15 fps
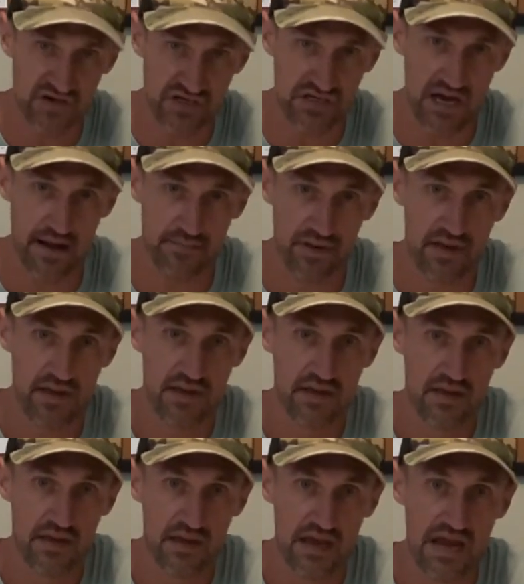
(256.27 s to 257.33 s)
shop
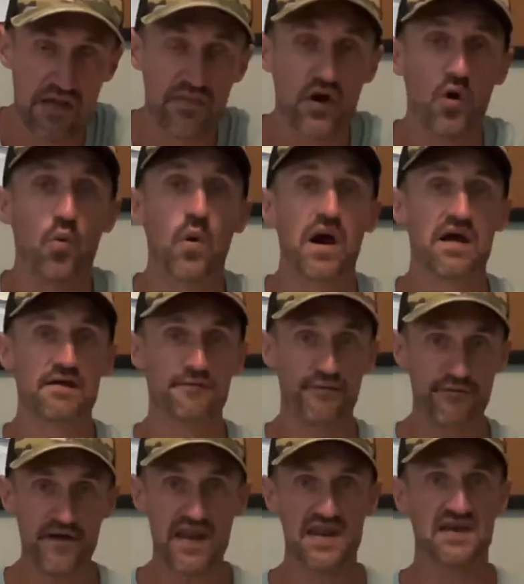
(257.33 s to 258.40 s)
and they're wearing
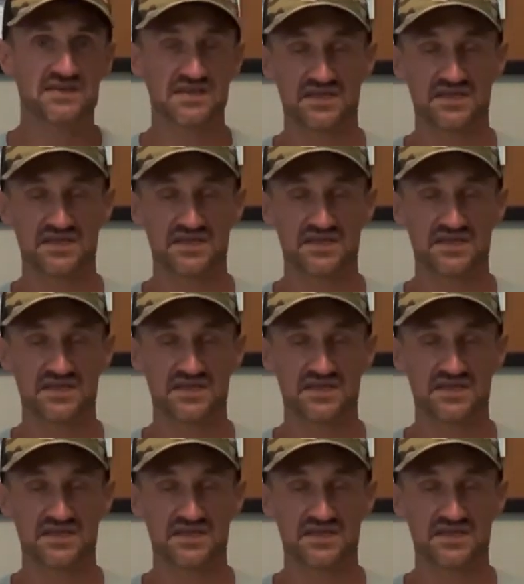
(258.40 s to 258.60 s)
fitness